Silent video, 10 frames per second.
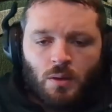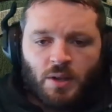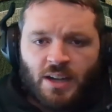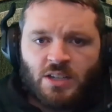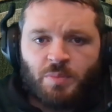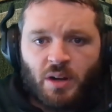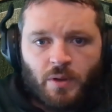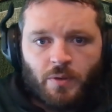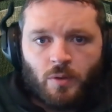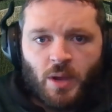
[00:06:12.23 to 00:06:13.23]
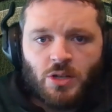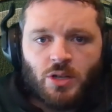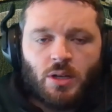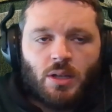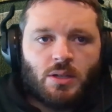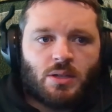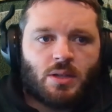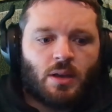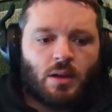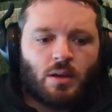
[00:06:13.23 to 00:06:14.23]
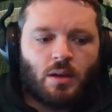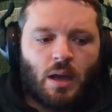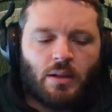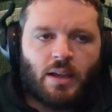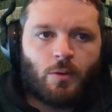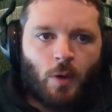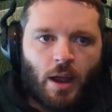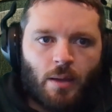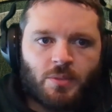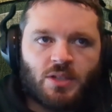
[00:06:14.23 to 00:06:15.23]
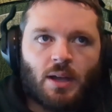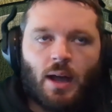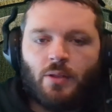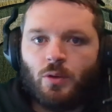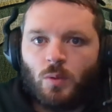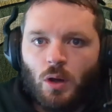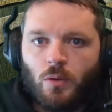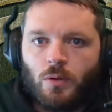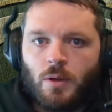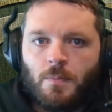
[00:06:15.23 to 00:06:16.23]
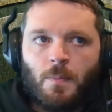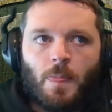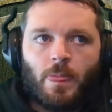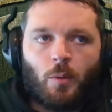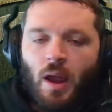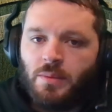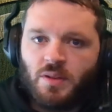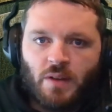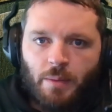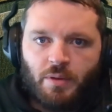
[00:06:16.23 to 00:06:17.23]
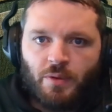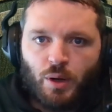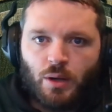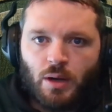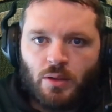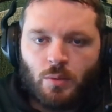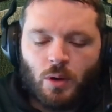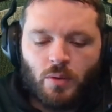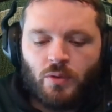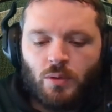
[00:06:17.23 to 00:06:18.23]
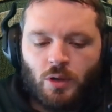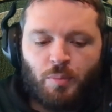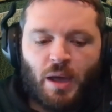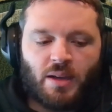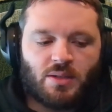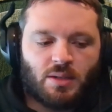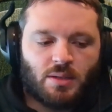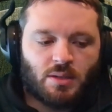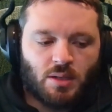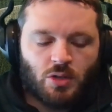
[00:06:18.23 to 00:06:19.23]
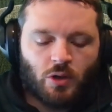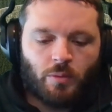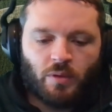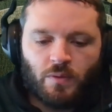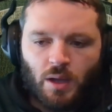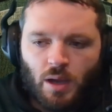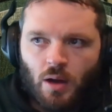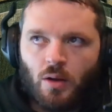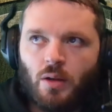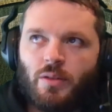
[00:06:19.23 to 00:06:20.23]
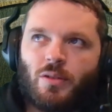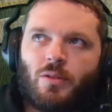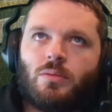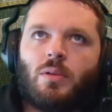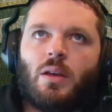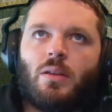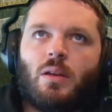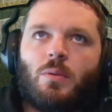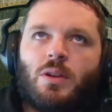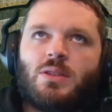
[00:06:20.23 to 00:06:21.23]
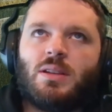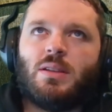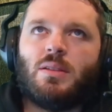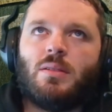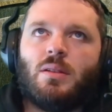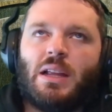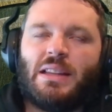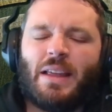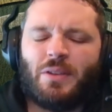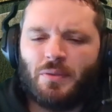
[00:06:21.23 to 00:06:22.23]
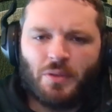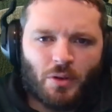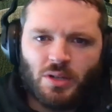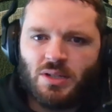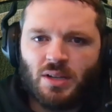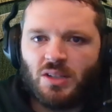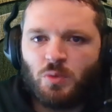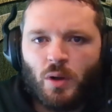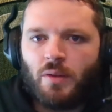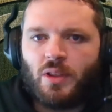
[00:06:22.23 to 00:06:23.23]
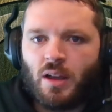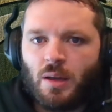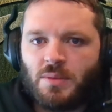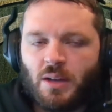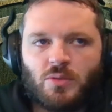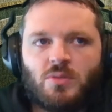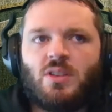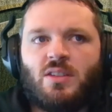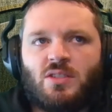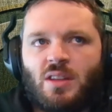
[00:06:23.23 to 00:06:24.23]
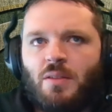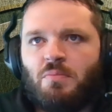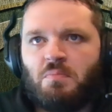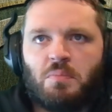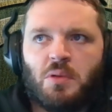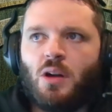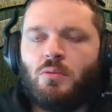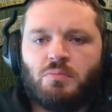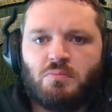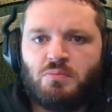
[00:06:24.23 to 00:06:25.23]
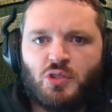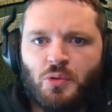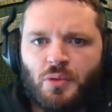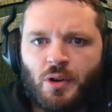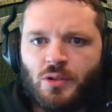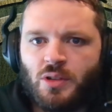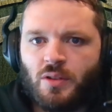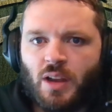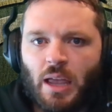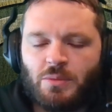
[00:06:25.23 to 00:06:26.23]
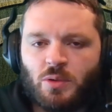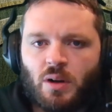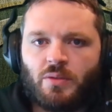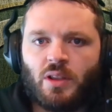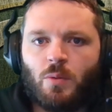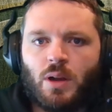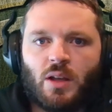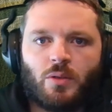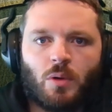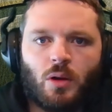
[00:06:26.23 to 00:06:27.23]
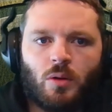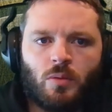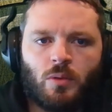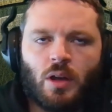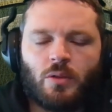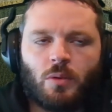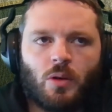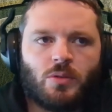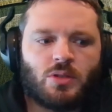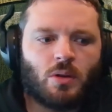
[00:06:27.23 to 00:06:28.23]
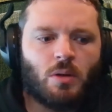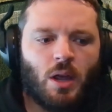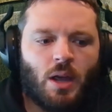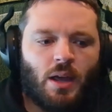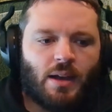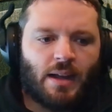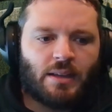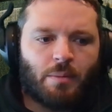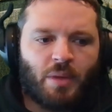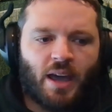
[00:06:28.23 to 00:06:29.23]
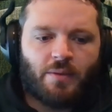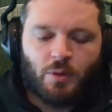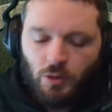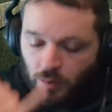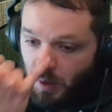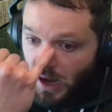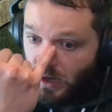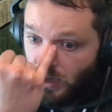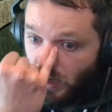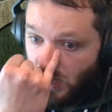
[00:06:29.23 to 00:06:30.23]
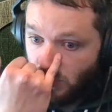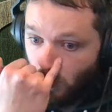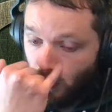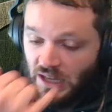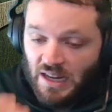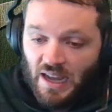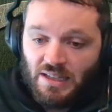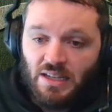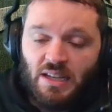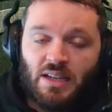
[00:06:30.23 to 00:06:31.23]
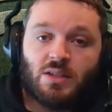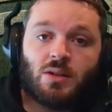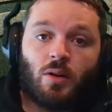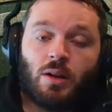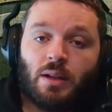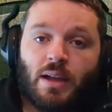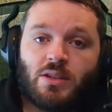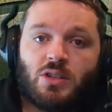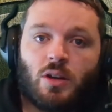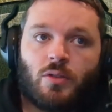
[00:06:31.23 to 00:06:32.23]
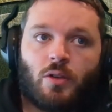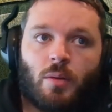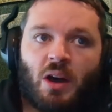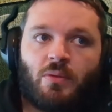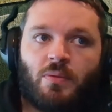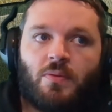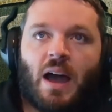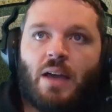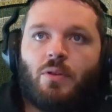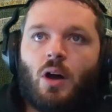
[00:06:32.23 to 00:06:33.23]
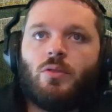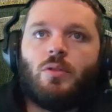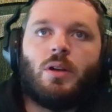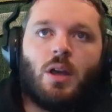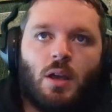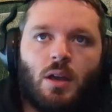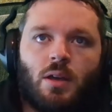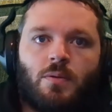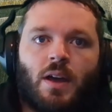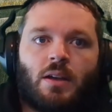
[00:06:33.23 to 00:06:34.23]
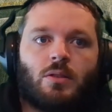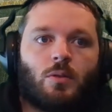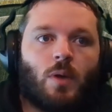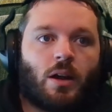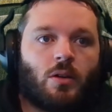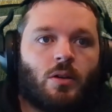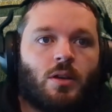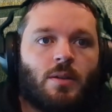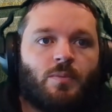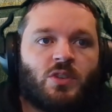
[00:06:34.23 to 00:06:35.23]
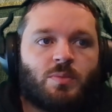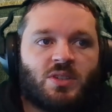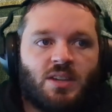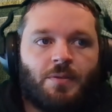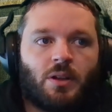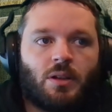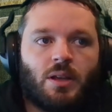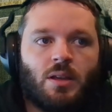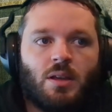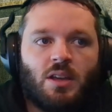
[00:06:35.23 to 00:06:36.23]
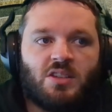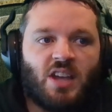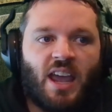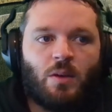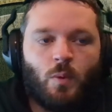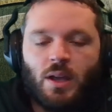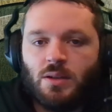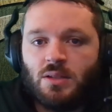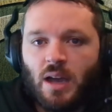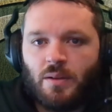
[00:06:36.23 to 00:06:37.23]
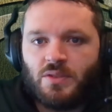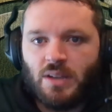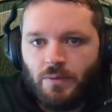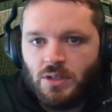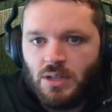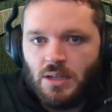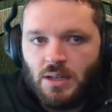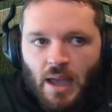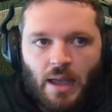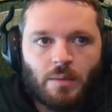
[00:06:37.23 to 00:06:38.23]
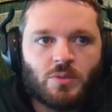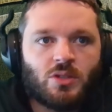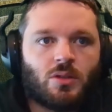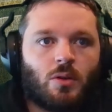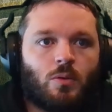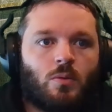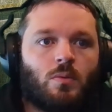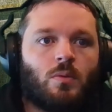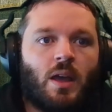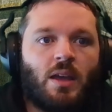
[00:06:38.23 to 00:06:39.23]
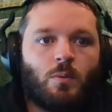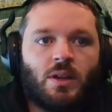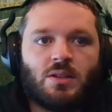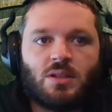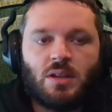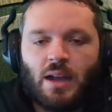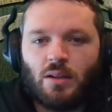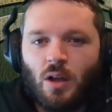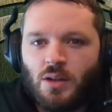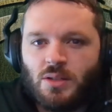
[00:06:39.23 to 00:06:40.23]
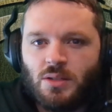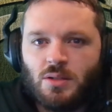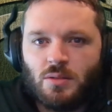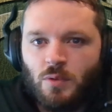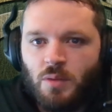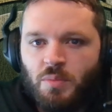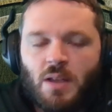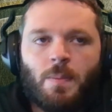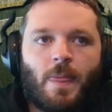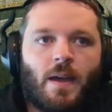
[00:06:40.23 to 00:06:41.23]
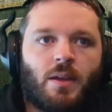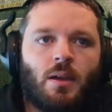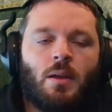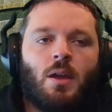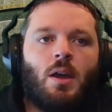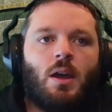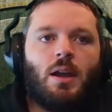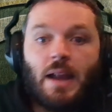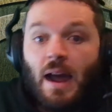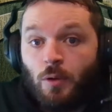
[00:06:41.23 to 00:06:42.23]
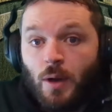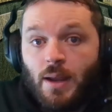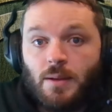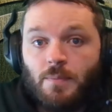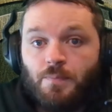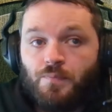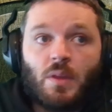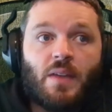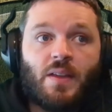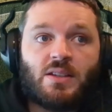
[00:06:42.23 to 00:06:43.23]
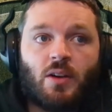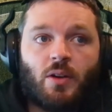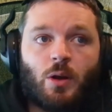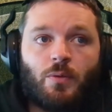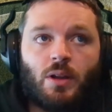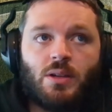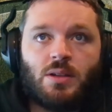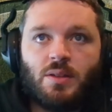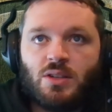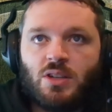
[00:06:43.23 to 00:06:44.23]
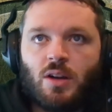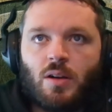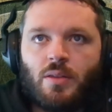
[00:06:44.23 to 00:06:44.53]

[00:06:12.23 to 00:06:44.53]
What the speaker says: The next bit of information is the LA Rams on the road. The Rams have not been very good on the road. If you look back since the Sean McVay era, they're, I want to say, 11 of 36, whatever that comes out to. So they, you know, two-thirds of their games or whatever they win on the road, so not that bad. If you look back at 2019, starting last year, they're about 500. In fact, their record specifically is 8 wins out of 17 games, so 8 wins, 9 losses, would it be, I think? Not great. And that's carried over into this year.